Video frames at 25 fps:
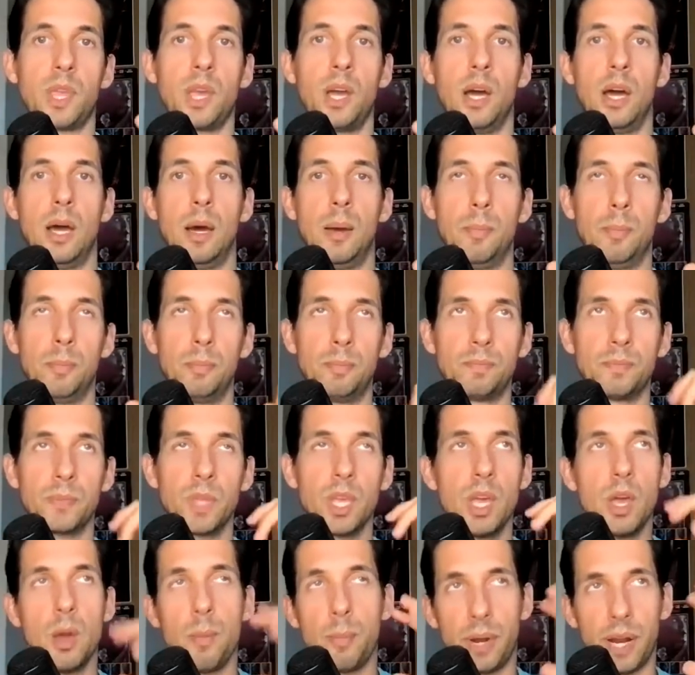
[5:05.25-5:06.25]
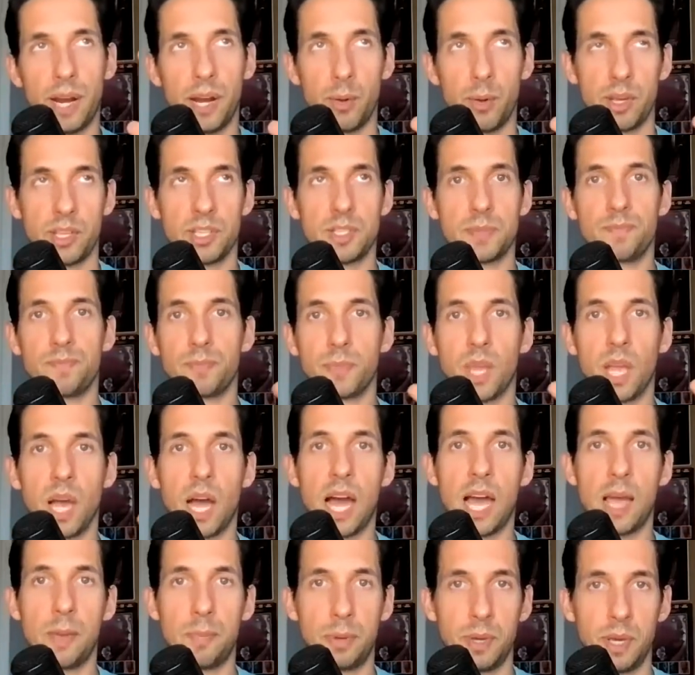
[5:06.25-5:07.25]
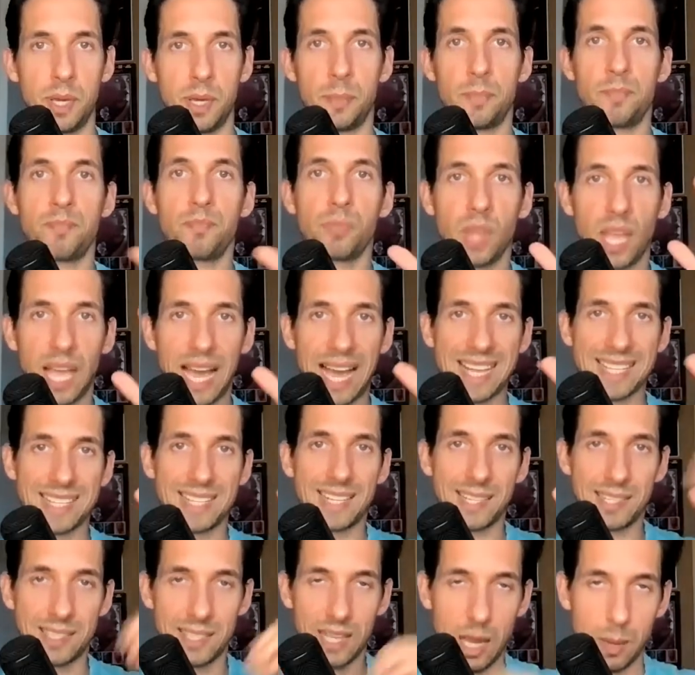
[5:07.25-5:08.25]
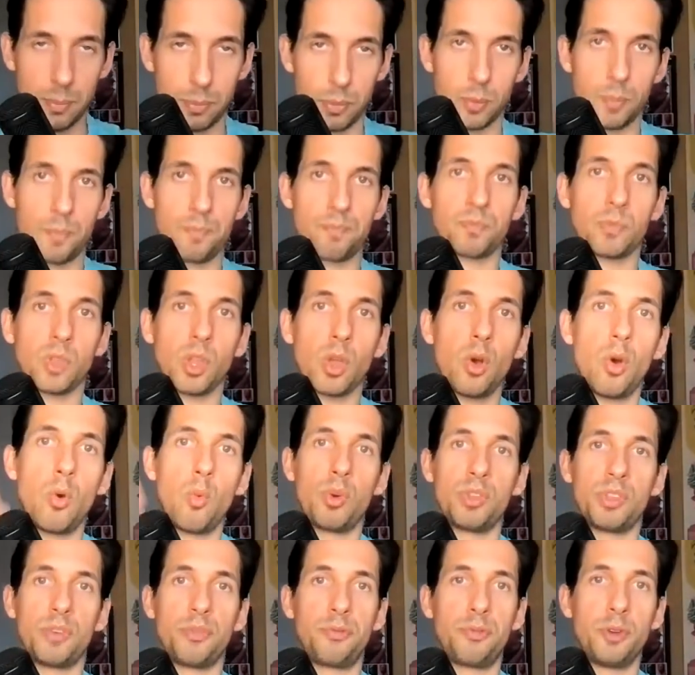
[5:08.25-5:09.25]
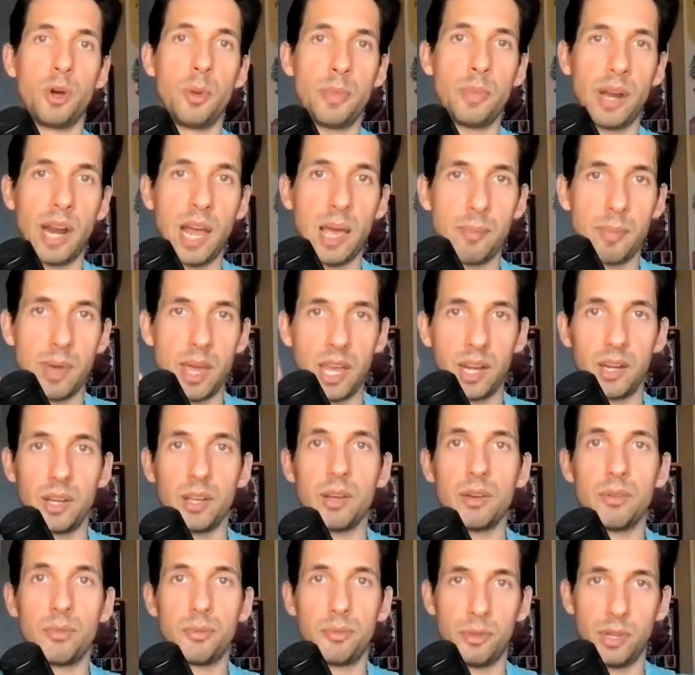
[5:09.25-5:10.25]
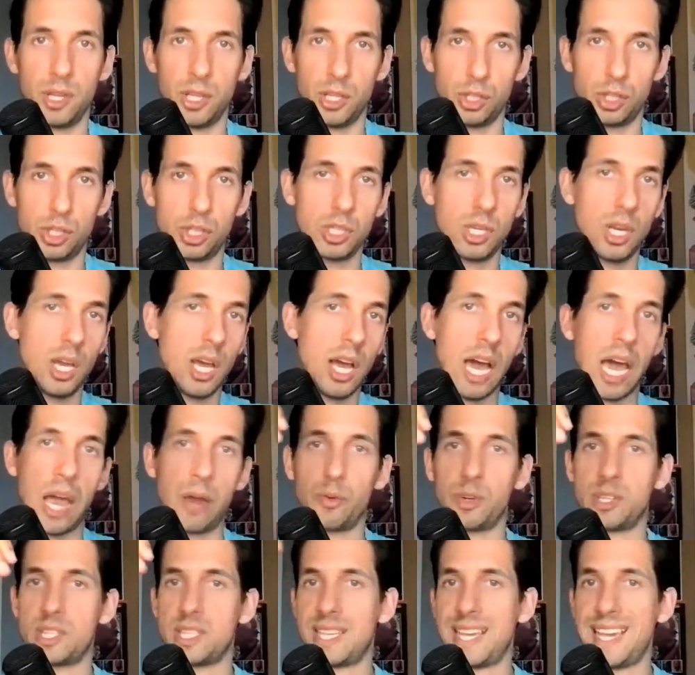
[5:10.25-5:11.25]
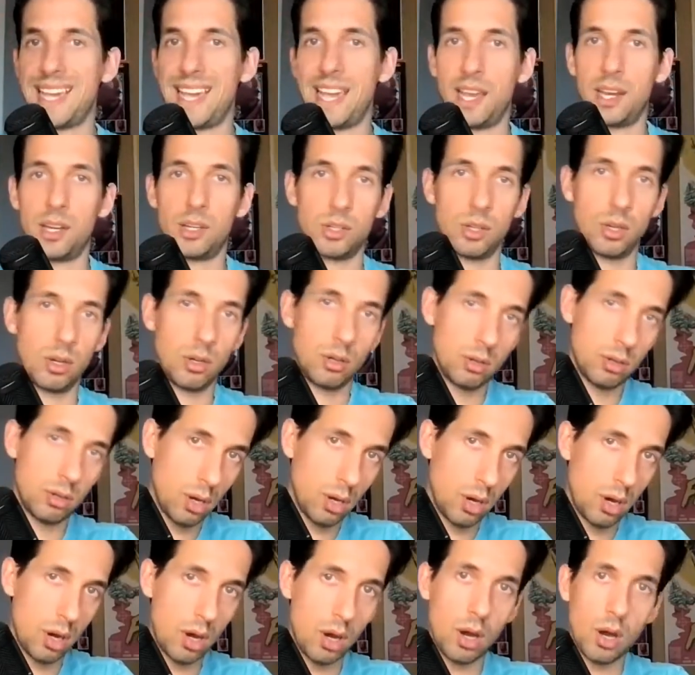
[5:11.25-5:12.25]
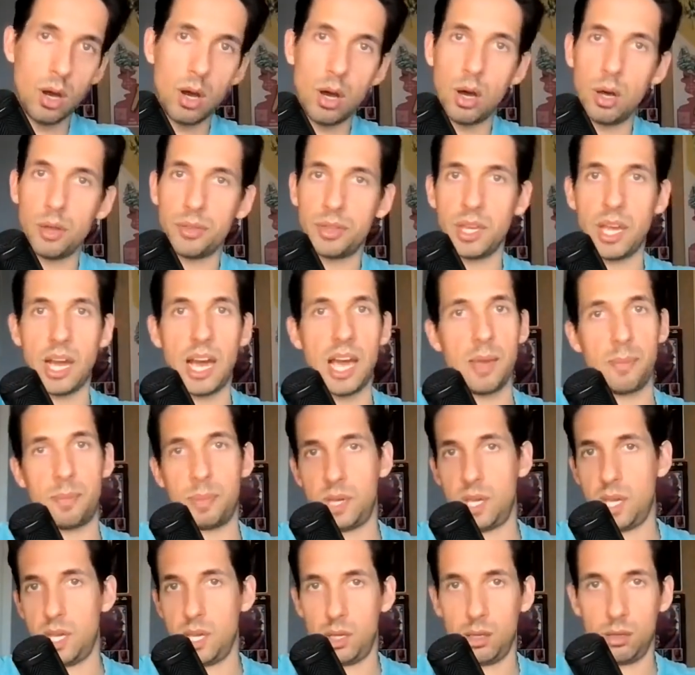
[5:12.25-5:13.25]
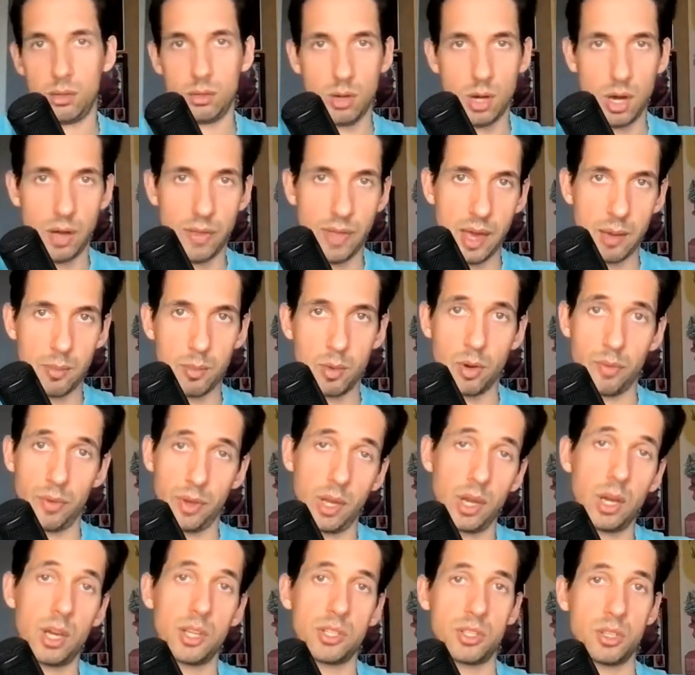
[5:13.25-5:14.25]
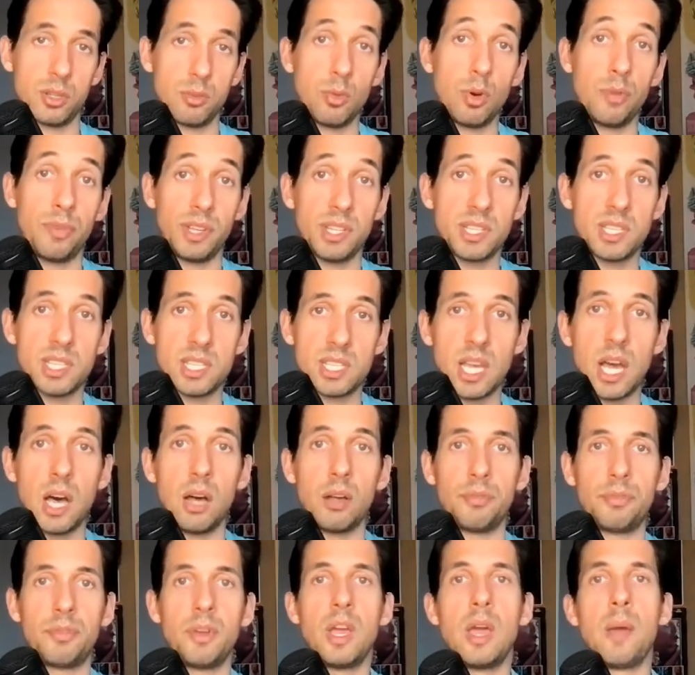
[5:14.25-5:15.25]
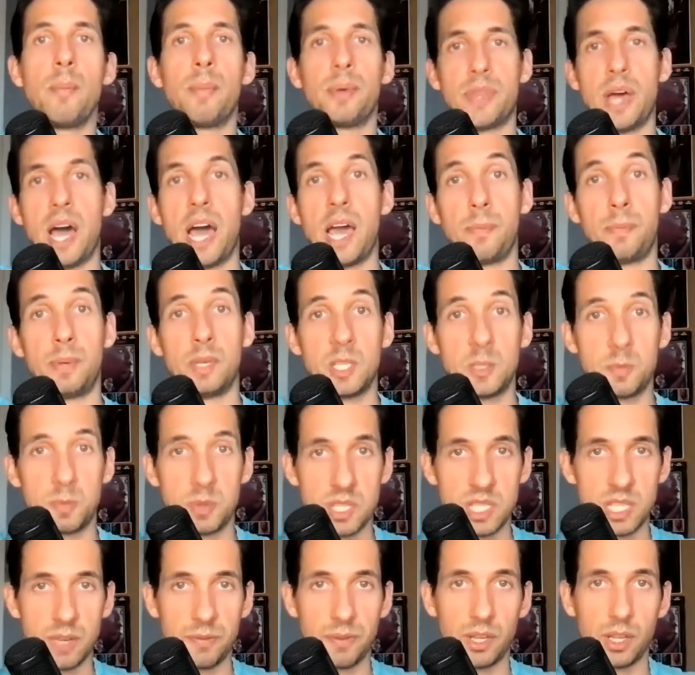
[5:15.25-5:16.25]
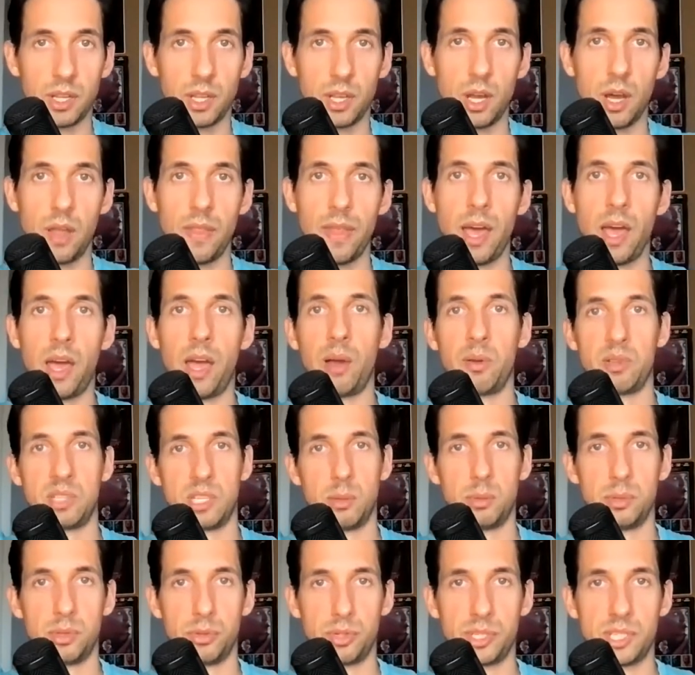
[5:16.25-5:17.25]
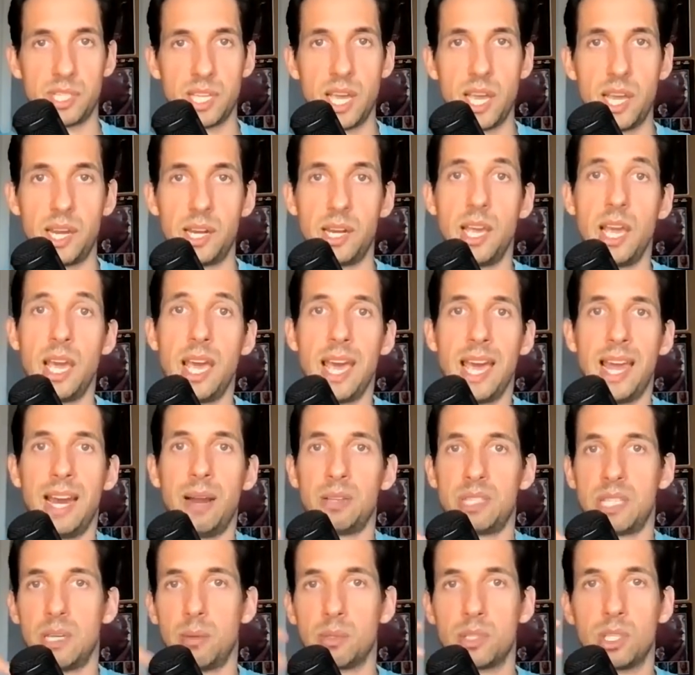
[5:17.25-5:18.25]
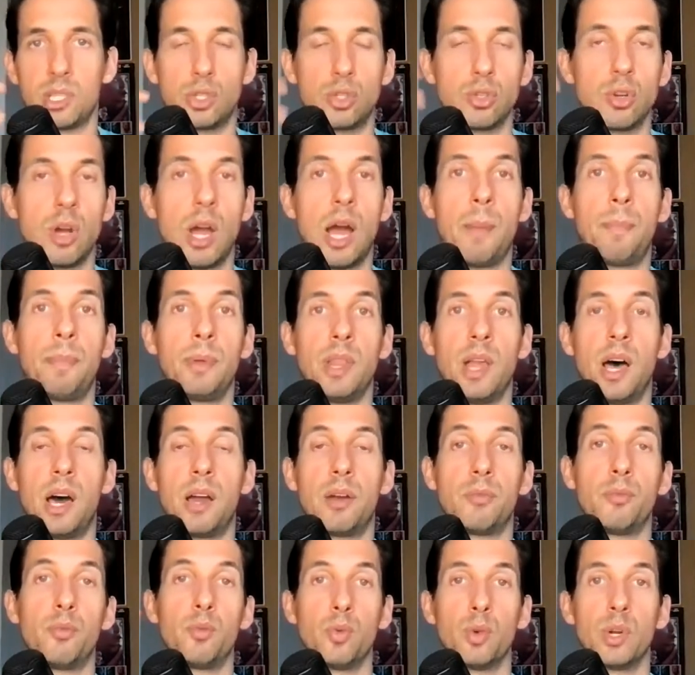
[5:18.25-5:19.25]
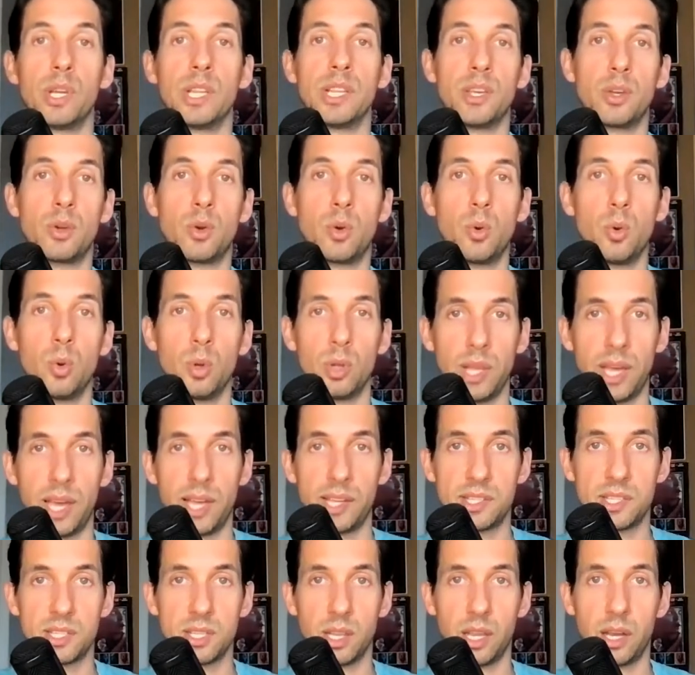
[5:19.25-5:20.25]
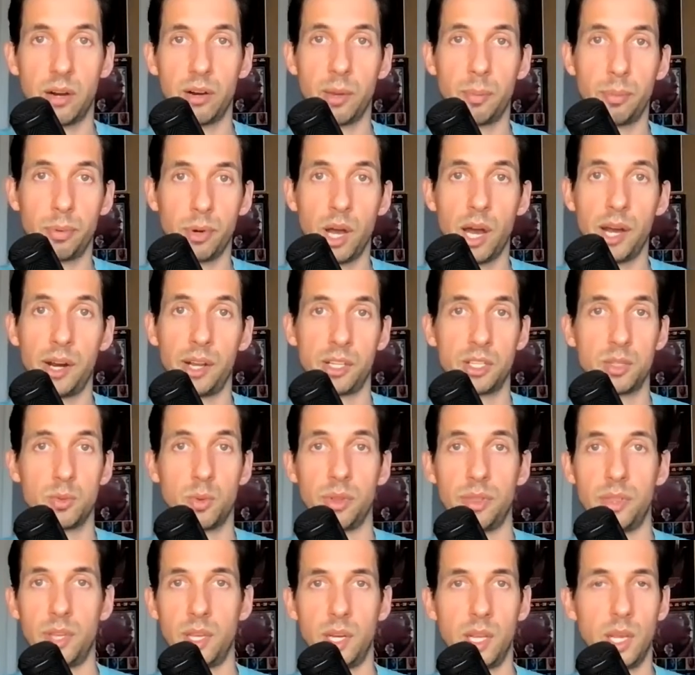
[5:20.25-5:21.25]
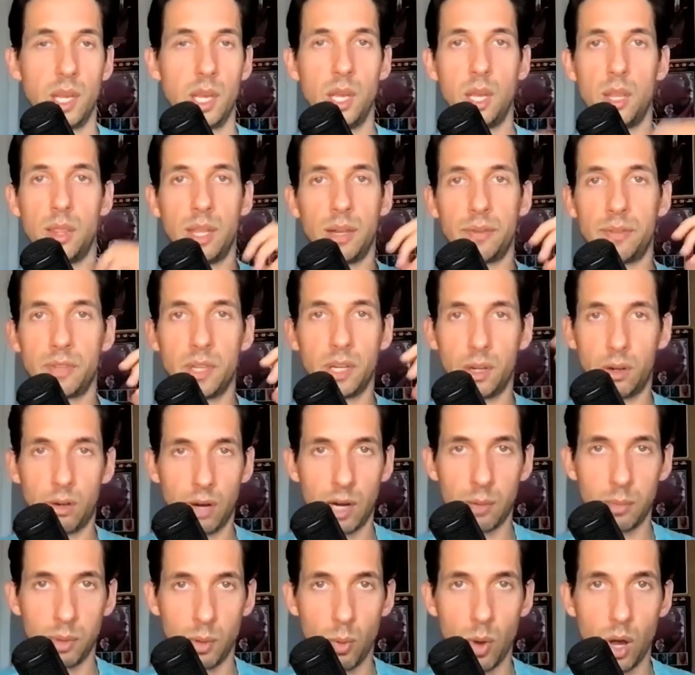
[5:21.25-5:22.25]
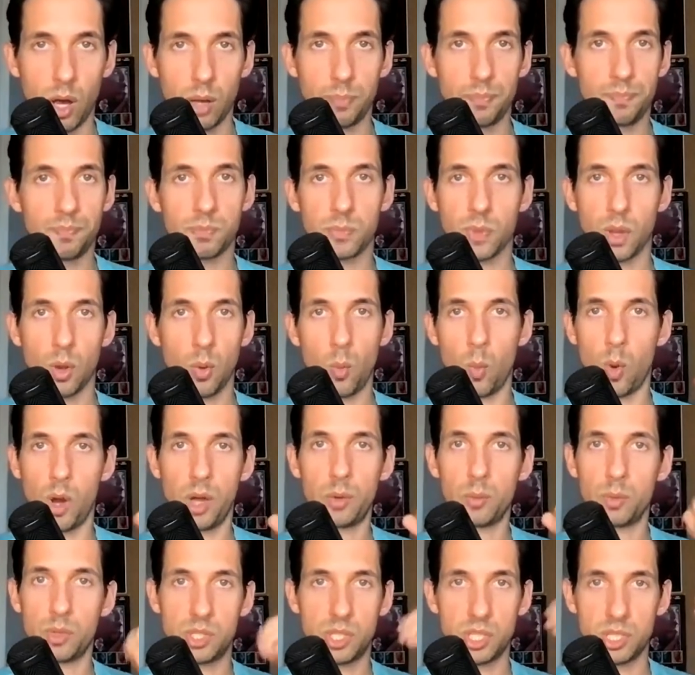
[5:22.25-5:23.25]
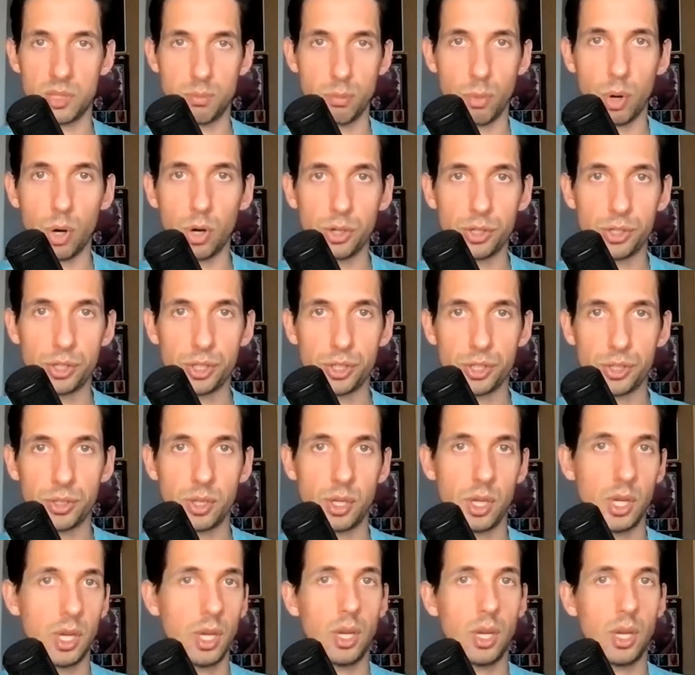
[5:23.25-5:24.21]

But anyways, IP. As an example, with a film that I made, Flinch, I retained all the IP on that movie, also the movie itself, but the IP specifically on that, I was able to retain. And I was able to drop a lot of really cool ancillary products with it that have done incredibly well. One was just merch,